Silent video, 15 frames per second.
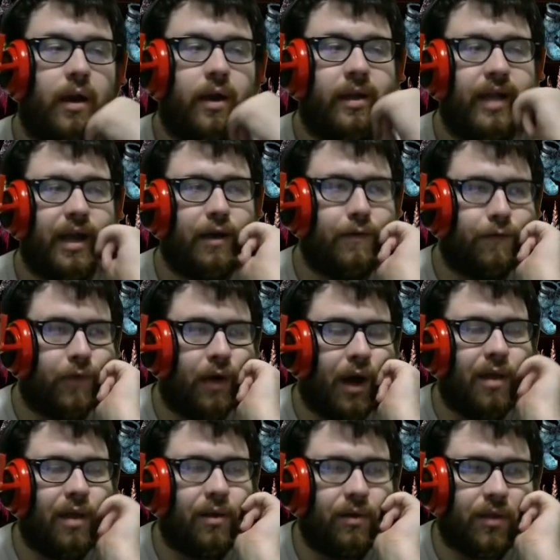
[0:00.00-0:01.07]
Now, for
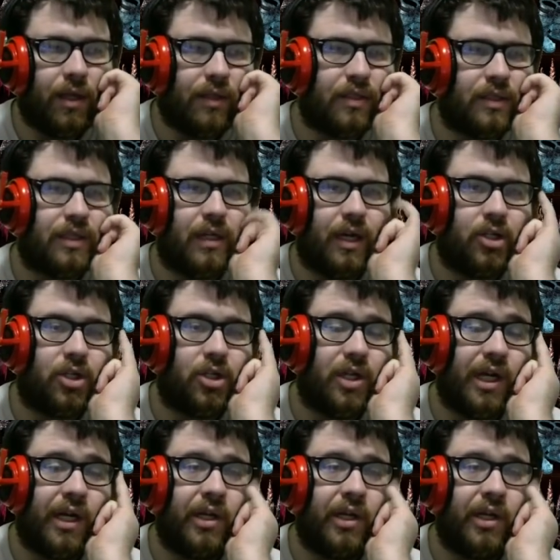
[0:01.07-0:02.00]
other things legendary,